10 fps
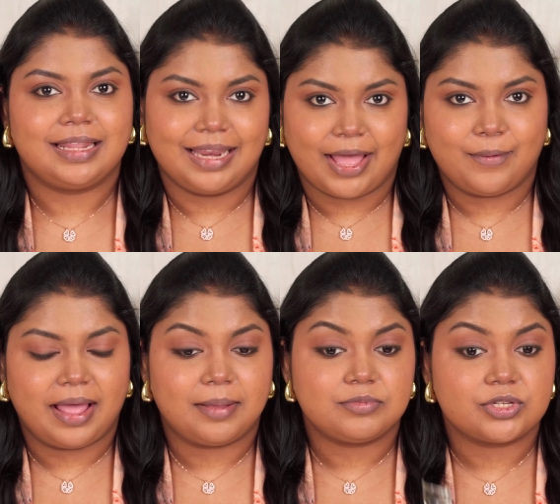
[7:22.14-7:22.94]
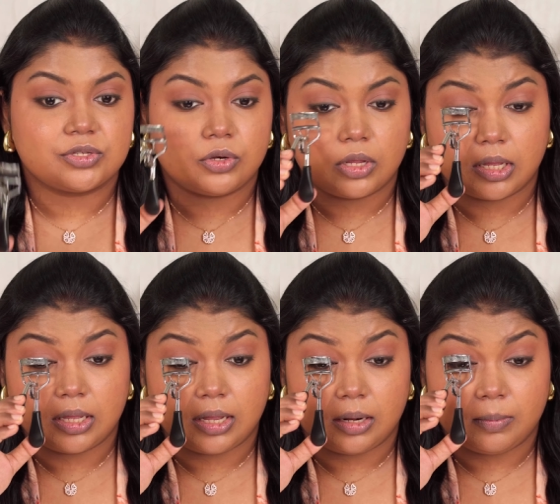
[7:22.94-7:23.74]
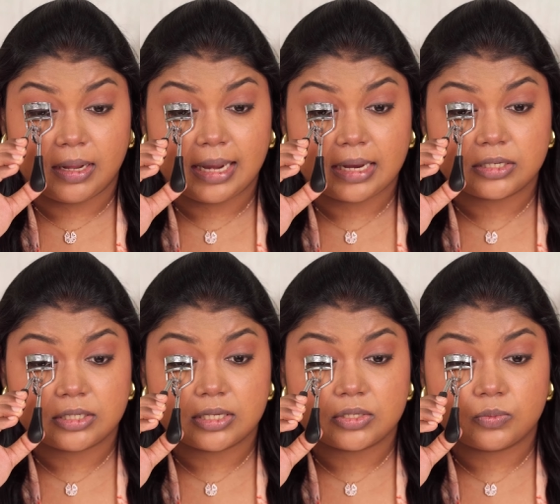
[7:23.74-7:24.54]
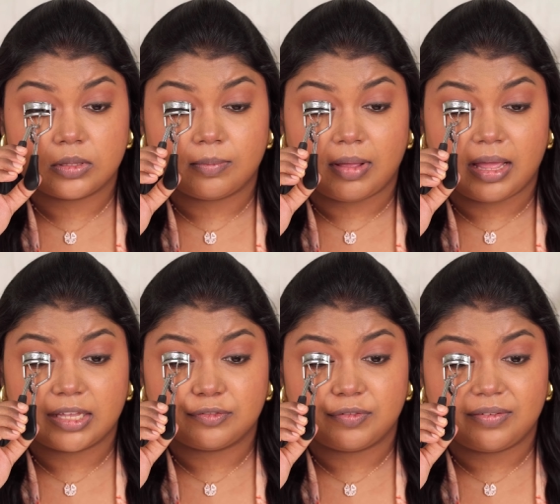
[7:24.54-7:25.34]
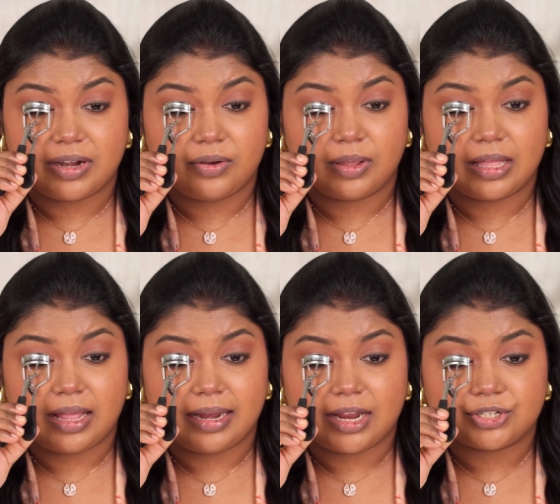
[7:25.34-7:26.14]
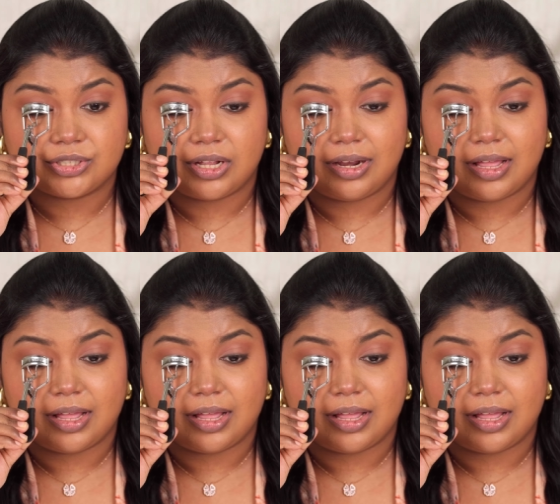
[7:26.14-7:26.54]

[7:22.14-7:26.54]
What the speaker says: Now I'm just gonna curl my lashes with my favorite Vega eyelash curler.